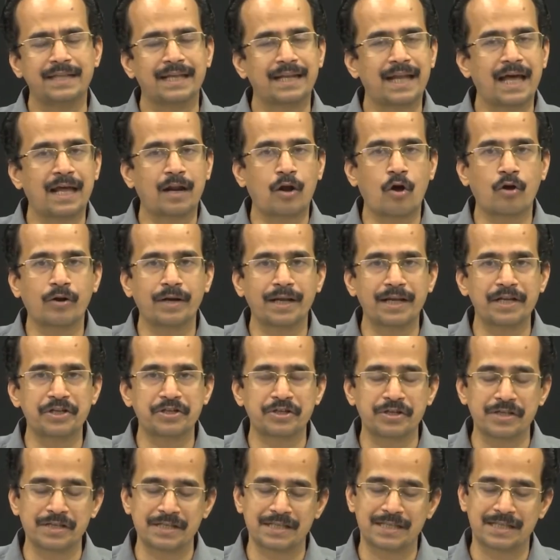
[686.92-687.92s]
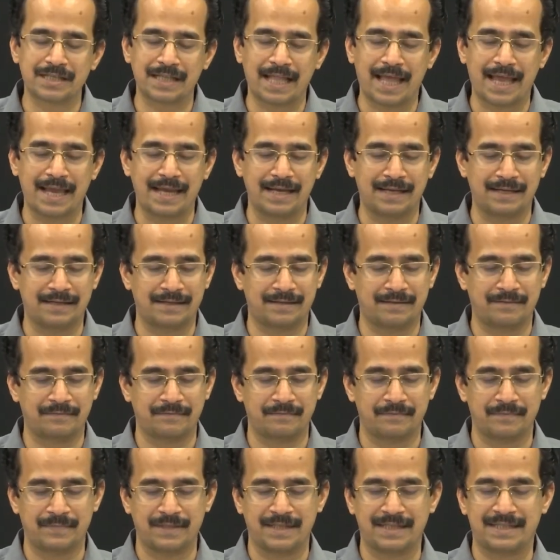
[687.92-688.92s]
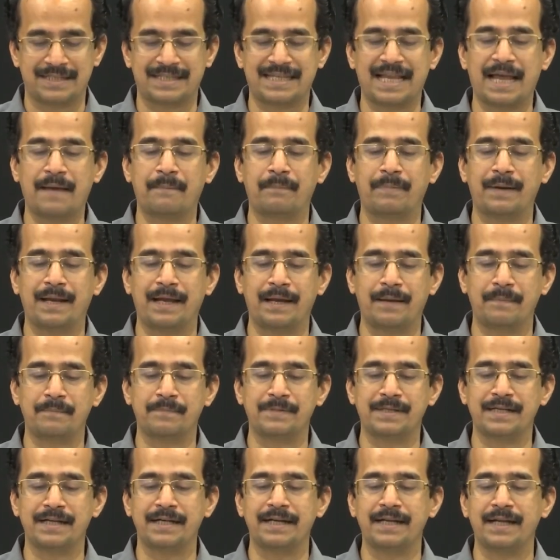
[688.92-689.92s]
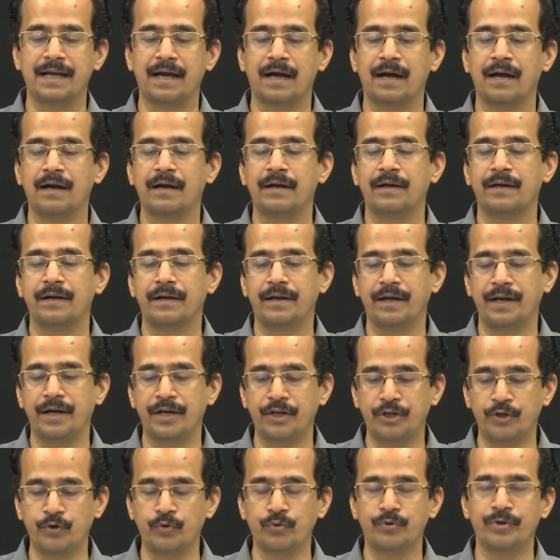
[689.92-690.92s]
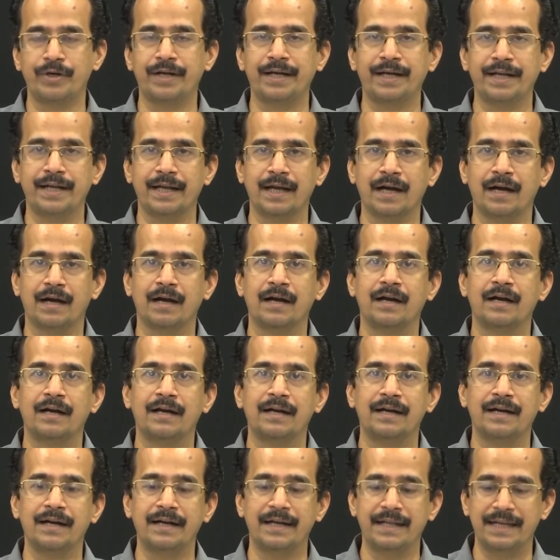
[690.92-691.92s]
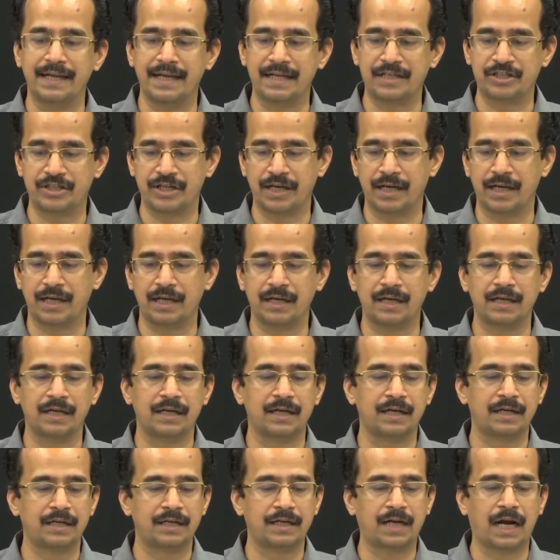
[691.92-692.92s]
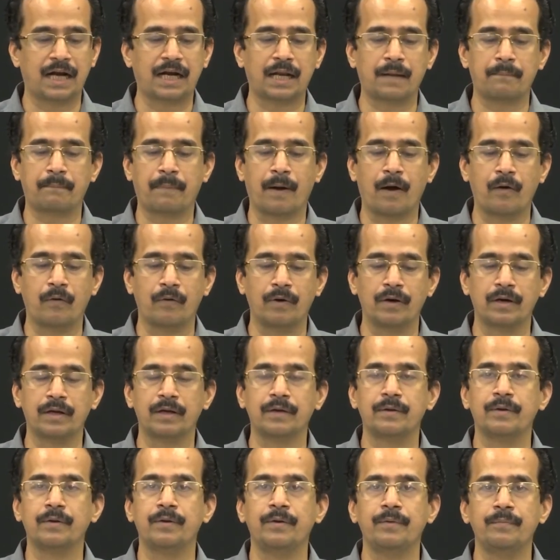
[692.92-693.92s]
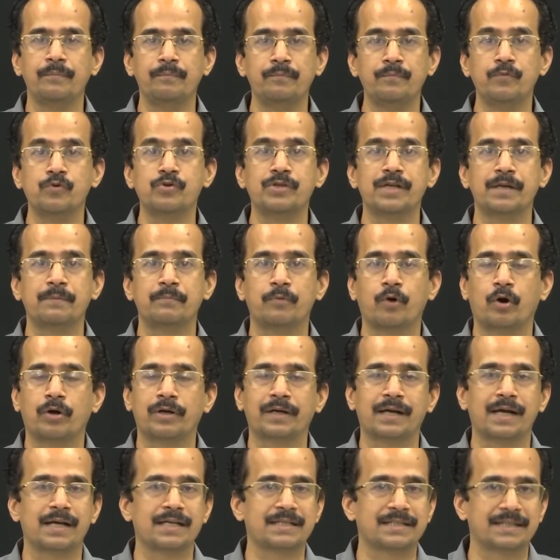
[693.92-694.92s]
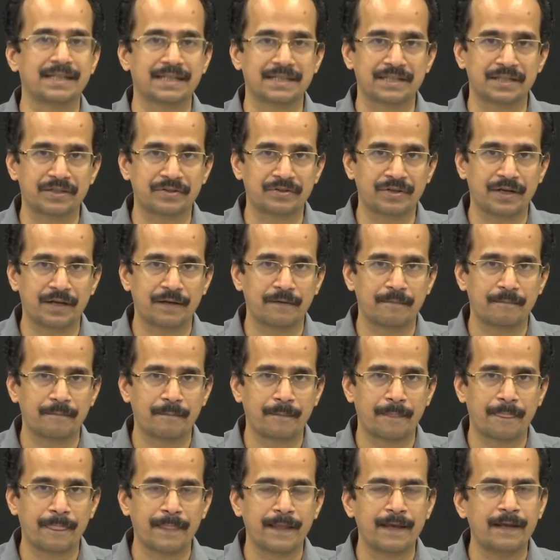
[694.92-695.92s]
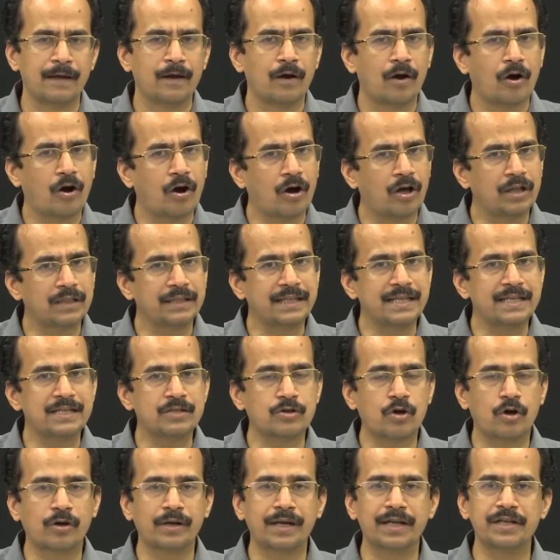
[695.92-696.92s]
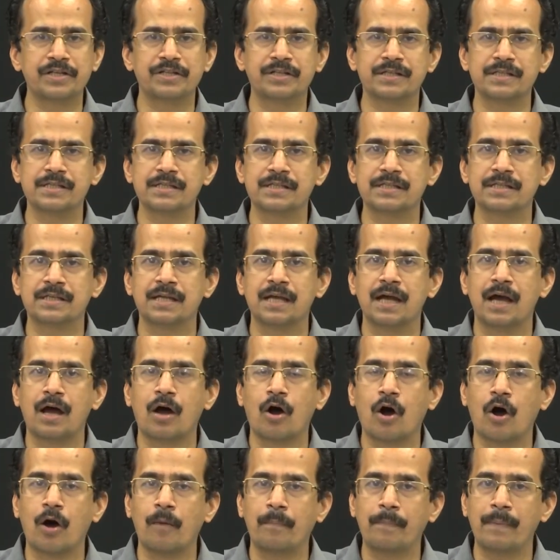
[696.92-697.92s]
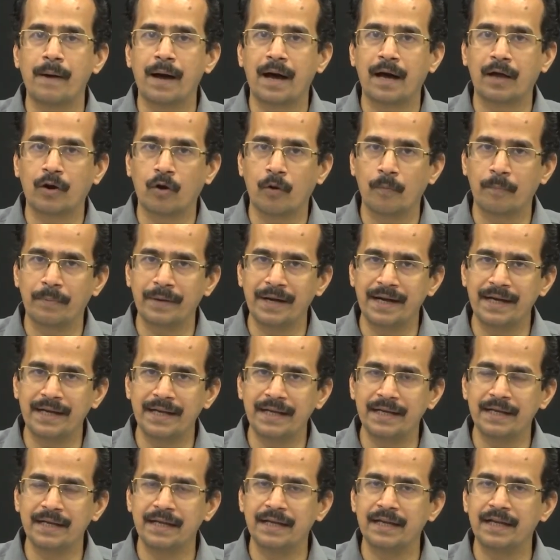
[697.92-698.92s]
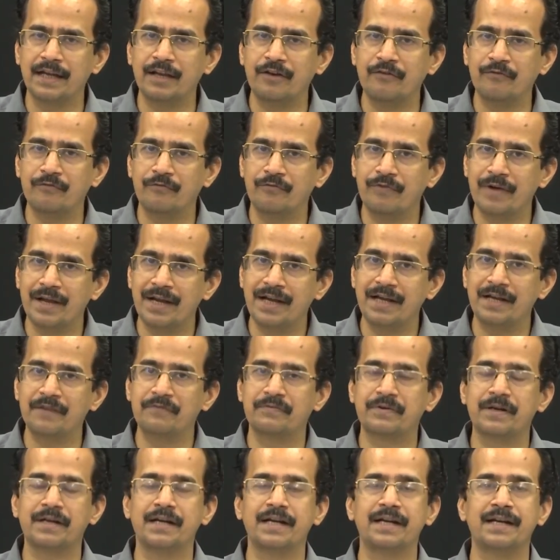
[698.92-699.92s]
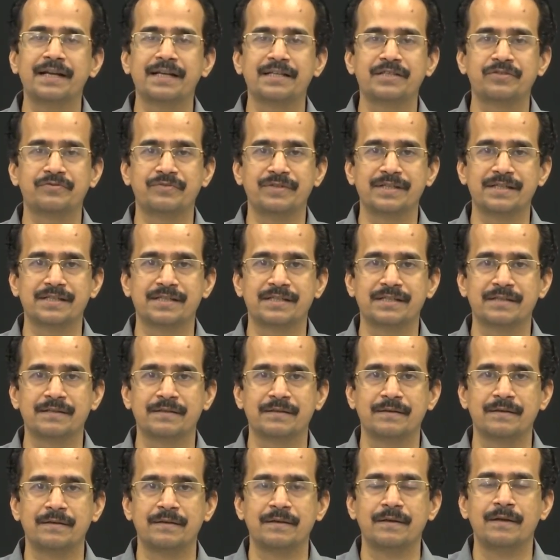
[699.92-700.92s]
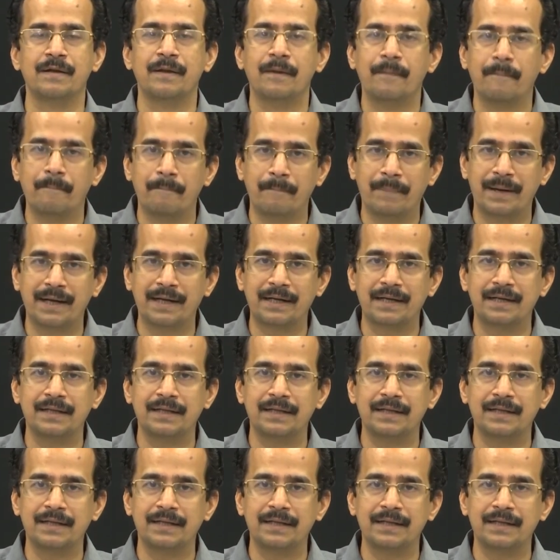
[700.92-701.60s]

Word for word: All these organizations op are operating in very different industries, but they can learn few things about the H R systems and processes, about leadership and culture by looking